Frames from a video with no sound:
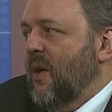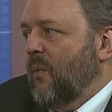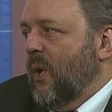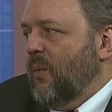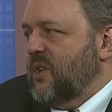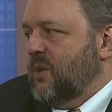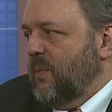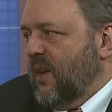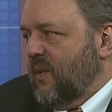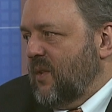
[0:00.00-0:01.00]
What we should
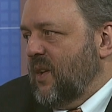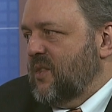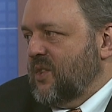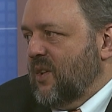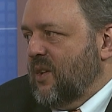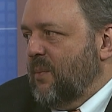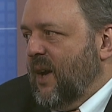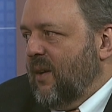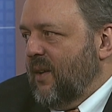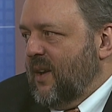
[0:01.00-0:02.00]
be concerned
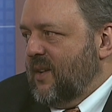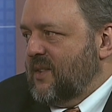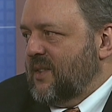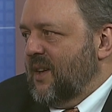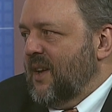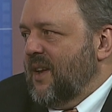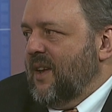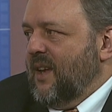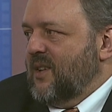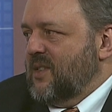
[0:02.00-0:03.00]
about is
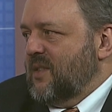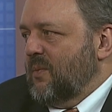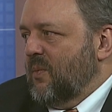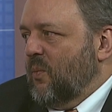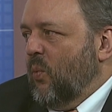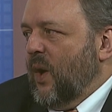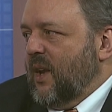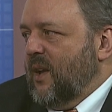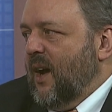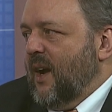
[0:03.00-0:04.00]
is
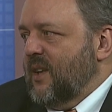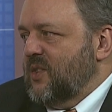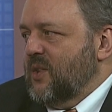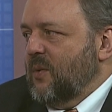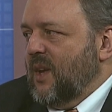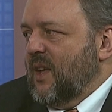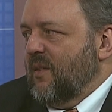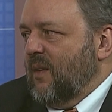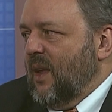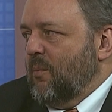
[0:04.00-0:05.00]
what God is doing
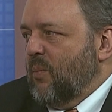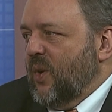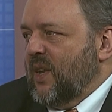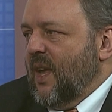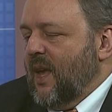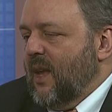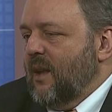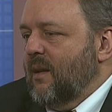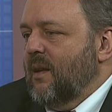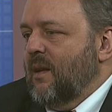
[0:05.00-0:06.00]
in, in bringing
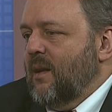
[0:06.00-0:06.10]
in